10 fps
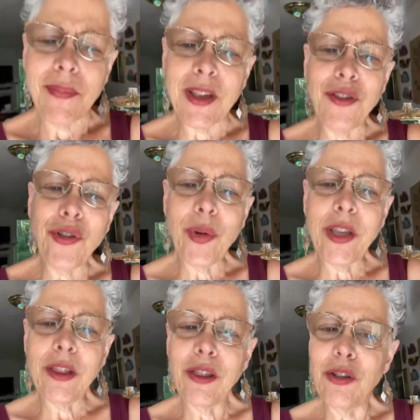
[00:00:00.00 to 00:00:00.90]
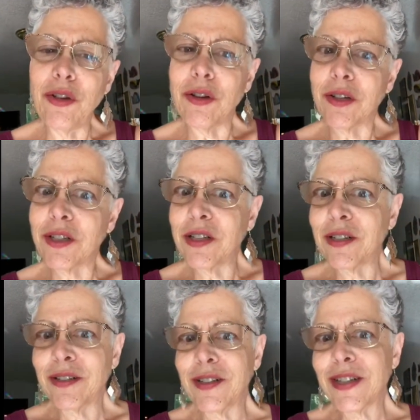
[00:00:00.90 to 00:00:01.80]
So it looked
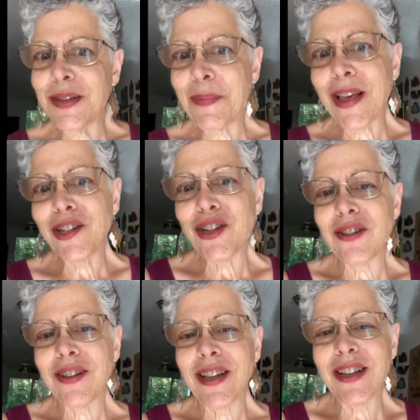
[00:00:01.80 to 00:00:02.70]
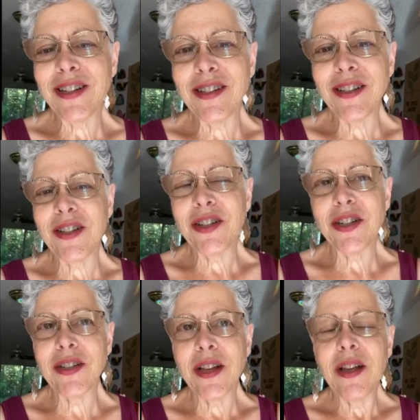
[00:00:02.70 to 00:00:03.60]
special and
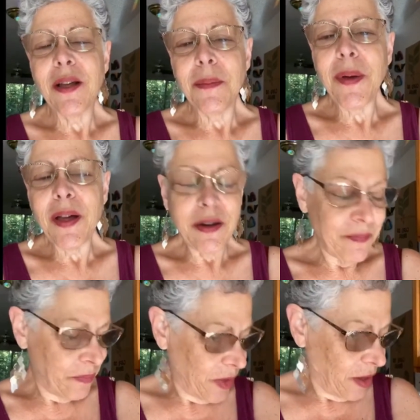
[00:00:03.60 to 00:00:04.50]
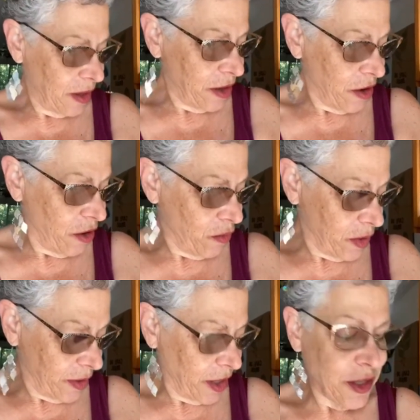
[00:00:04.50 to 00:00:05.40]
delicious. But, you know,
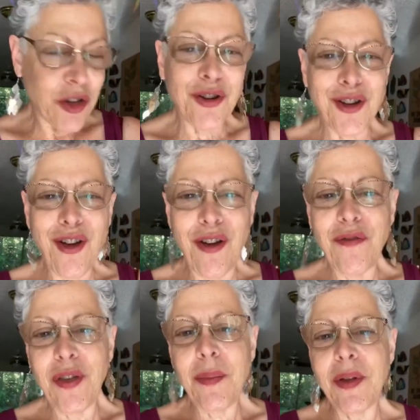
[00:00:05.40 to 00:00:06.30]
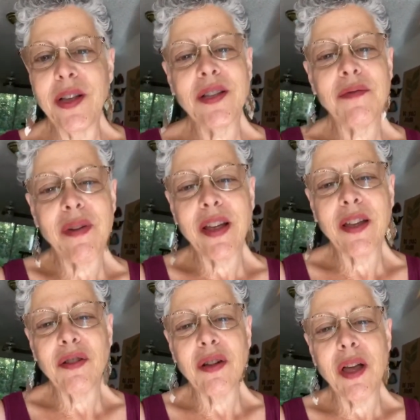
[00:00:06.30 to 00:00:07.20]
it's good coffee, but it's a
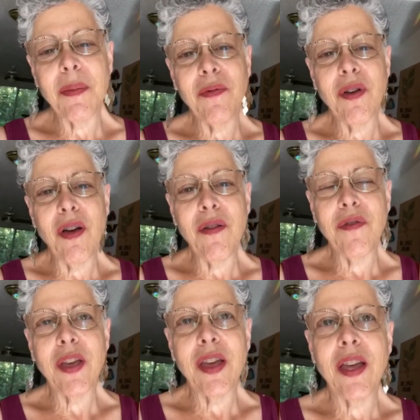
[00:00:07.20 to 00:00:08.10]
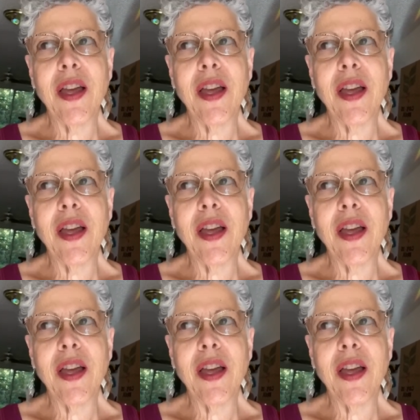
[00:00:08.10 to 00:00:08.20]
regular cup of coffee.